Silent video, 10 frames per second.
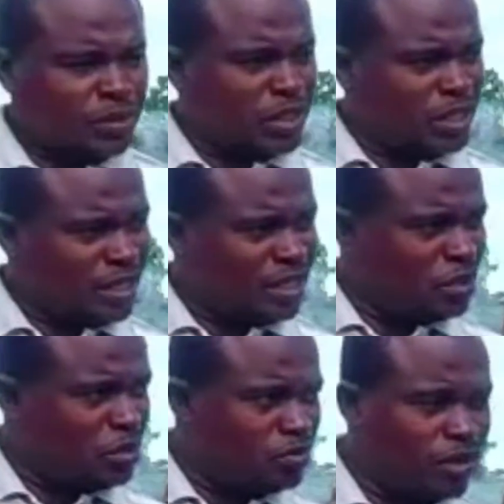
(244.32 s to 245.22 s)
are together in
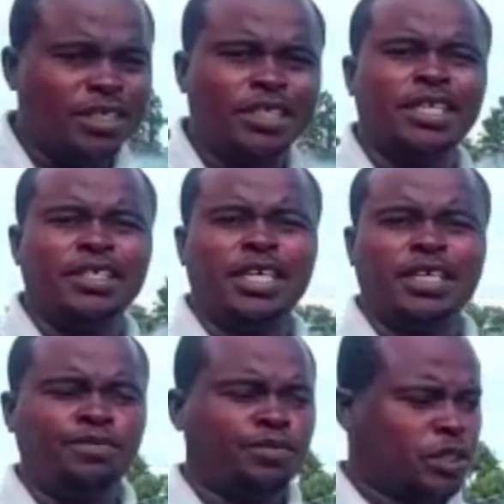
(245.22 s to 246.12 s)
a confined
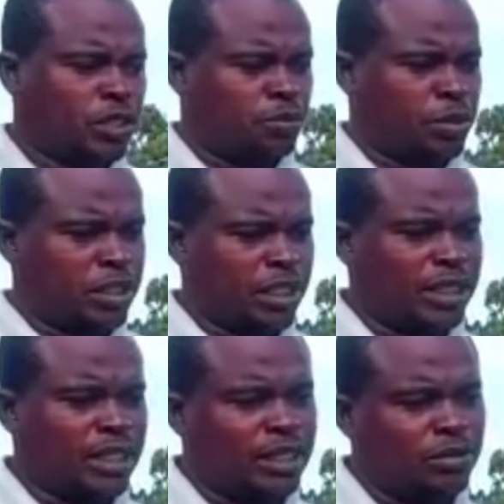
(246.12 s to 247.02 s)
area,
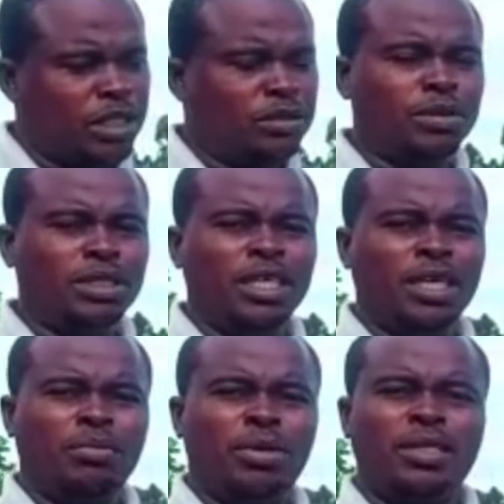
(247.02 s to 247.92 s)
spacious as it may be,
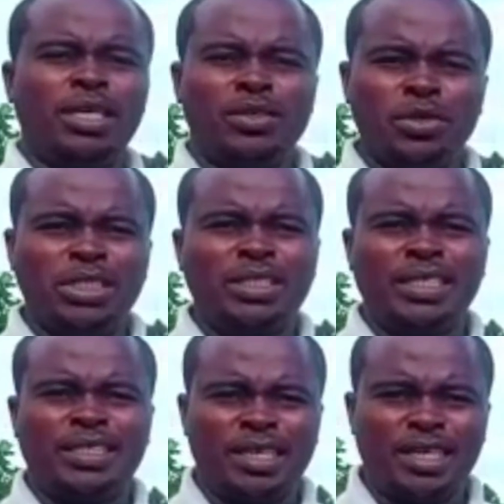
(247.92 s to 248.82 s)
but there are those
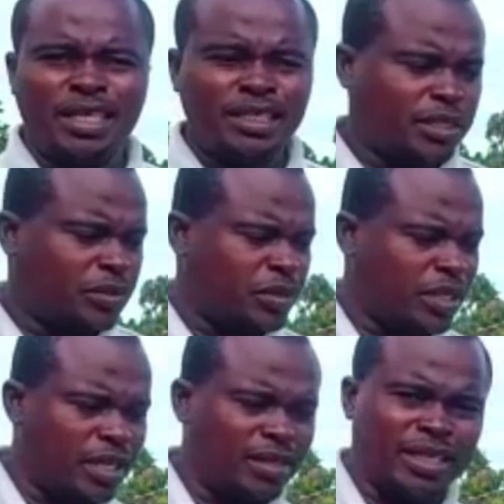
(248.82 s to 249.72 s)
that are a headache to
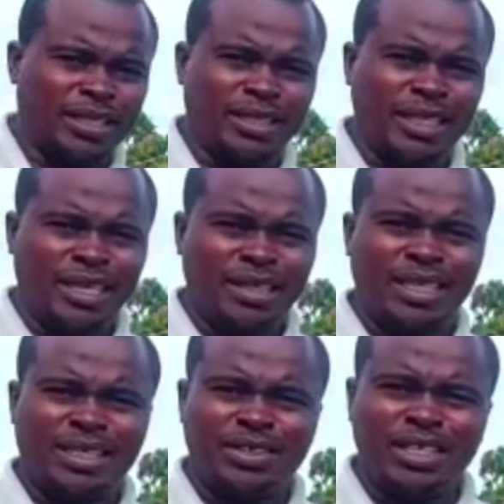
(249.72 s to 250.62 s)
the others,
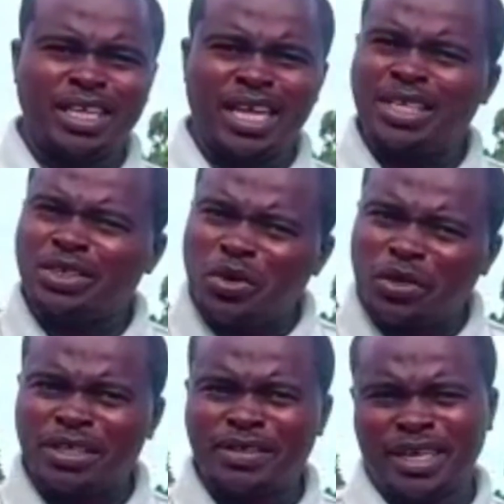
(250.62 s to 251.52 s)
that really like
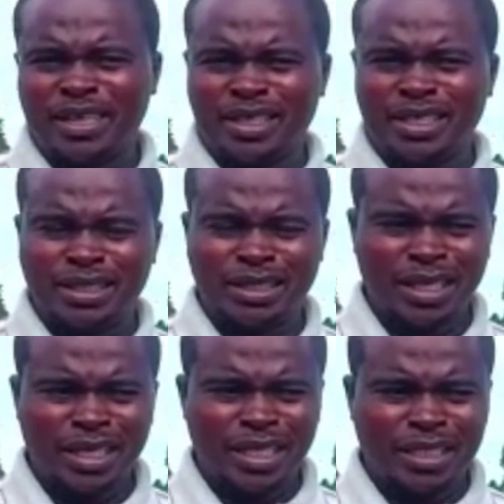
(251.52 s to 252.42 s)
knocking the others.
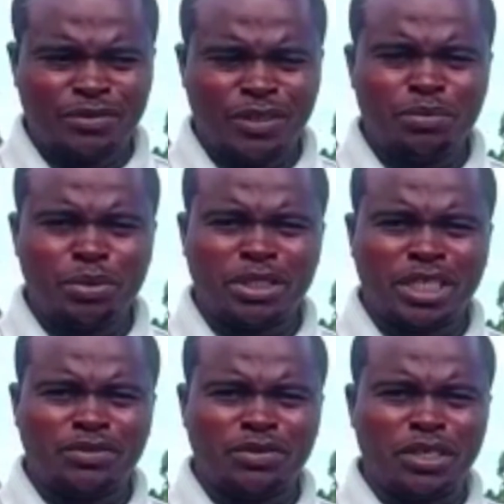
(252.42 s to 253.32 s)
It's very
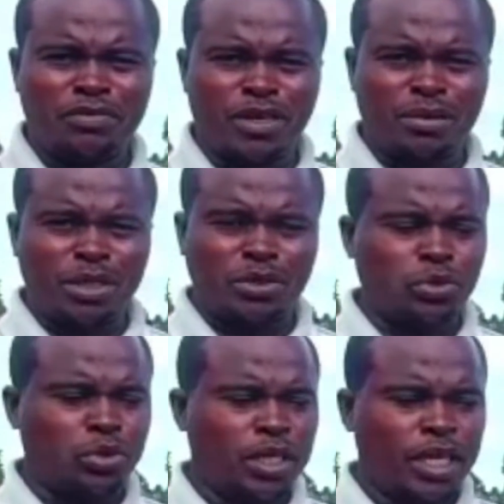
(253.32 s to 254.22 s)
important for a farmer
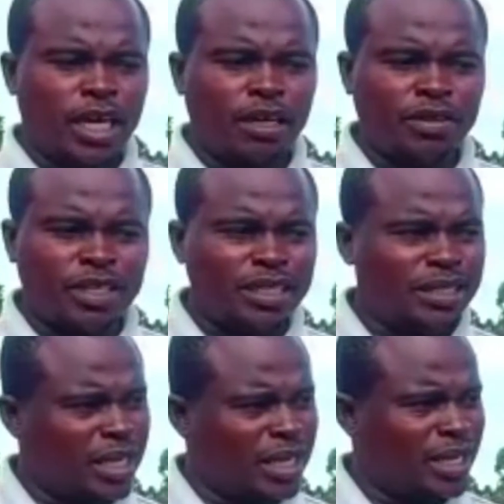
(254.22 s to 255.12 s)
to have a
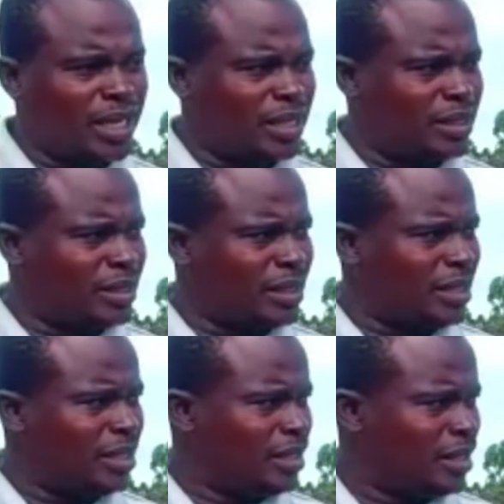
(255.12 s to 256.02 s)
keen eye and
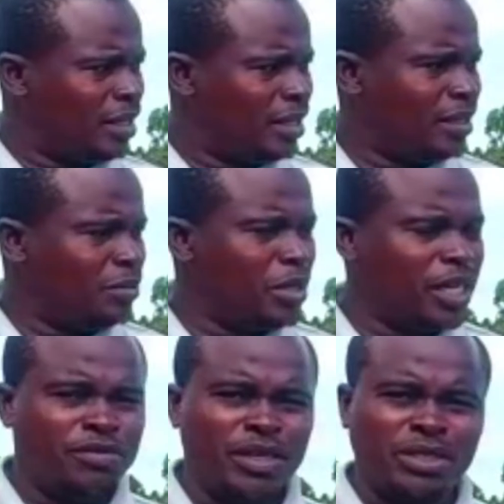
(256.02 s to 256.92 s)
study the
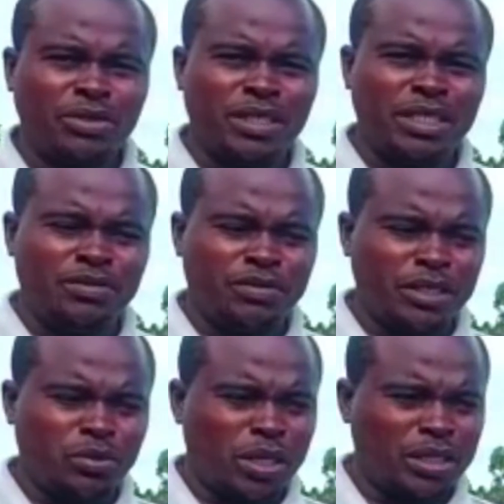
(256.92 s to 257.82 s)
behaviors of the
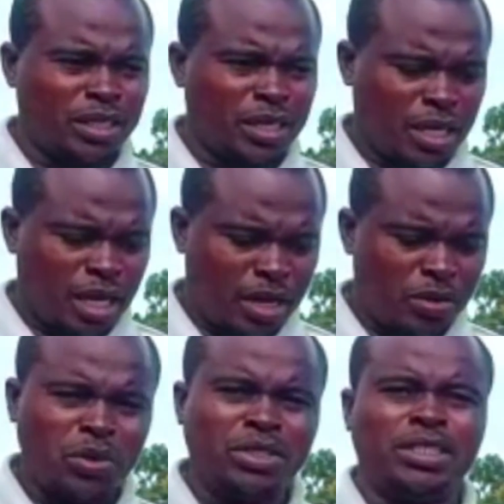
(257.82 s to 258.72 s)
different
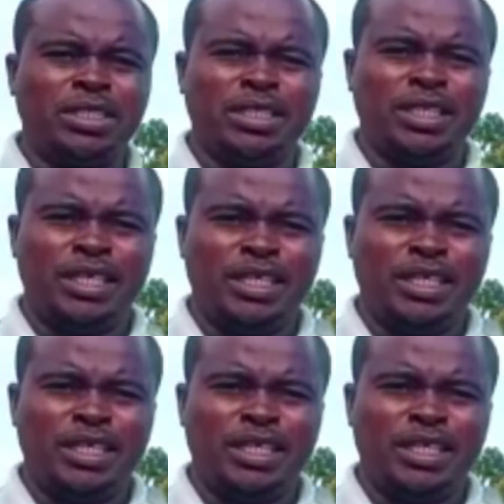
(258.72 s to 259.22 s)
goats